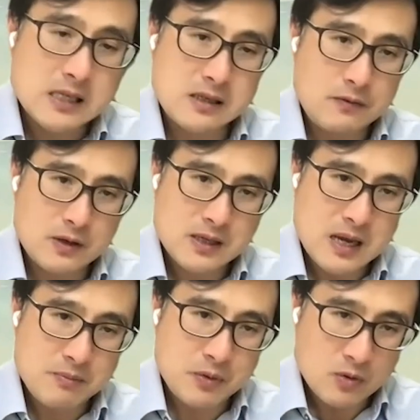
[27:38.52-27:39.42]
yeast,
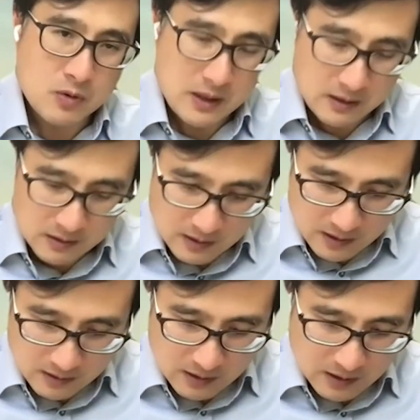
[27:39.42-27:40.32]
for example, or
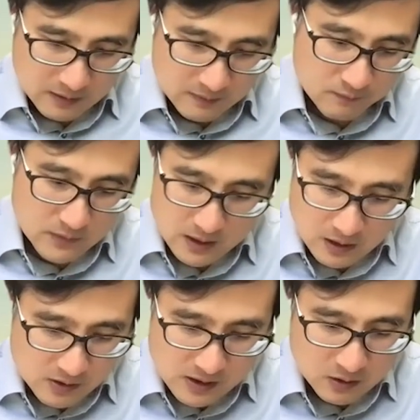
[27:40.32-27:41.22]
in you
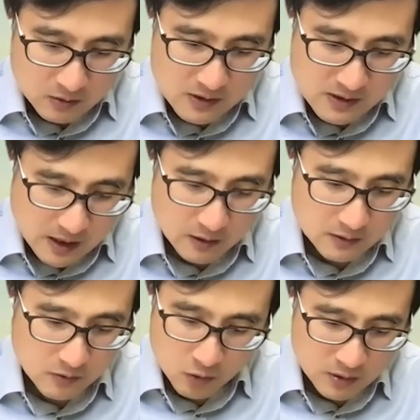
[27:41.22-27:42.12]
know, single
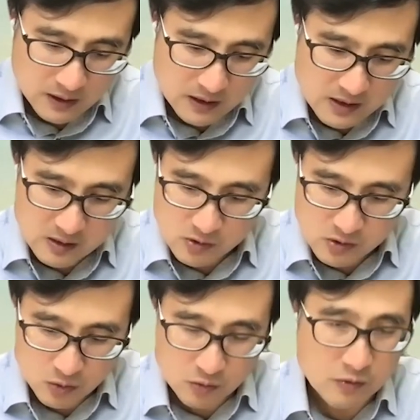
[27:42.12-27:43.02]
cell
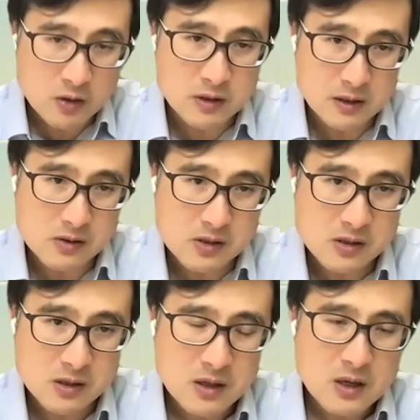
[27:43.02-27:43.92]
organisms or
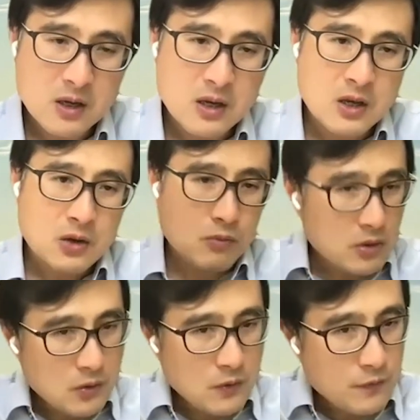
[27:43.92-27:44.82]
rodents.
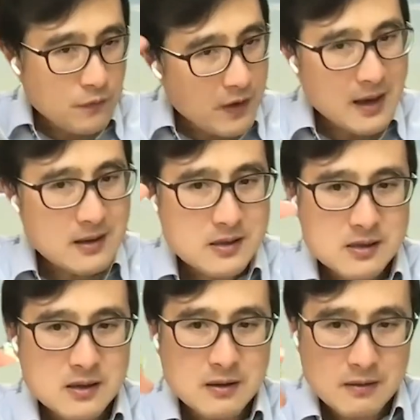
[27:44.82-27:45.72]
When you
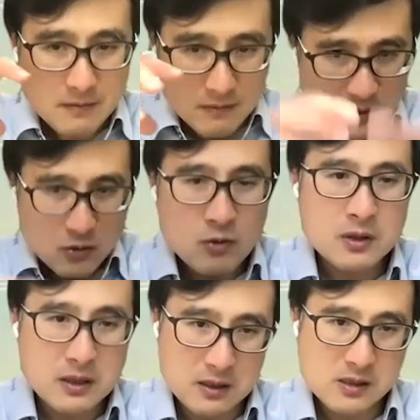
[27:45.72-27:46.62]
fast the
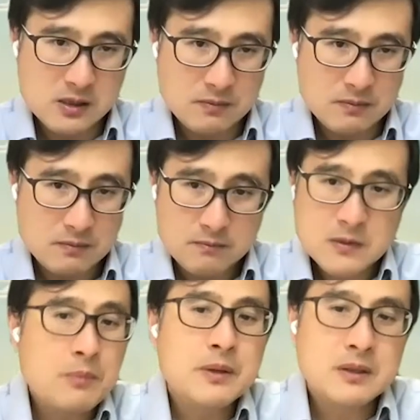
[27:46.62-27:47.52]
organism,
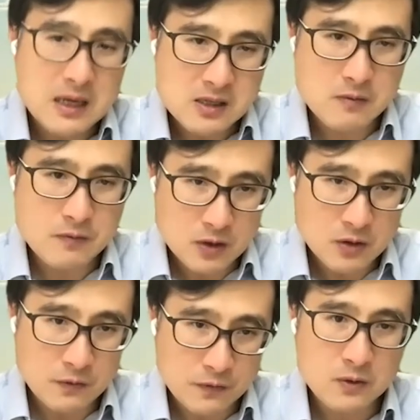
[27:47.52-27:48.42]
a couple of days of
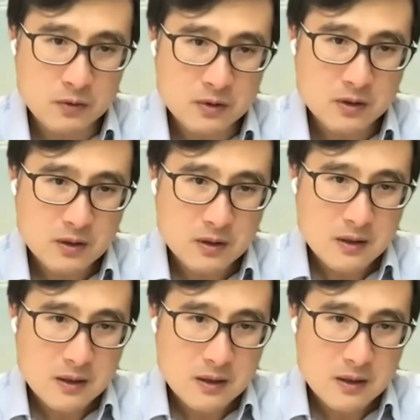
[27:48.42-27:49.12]
no food,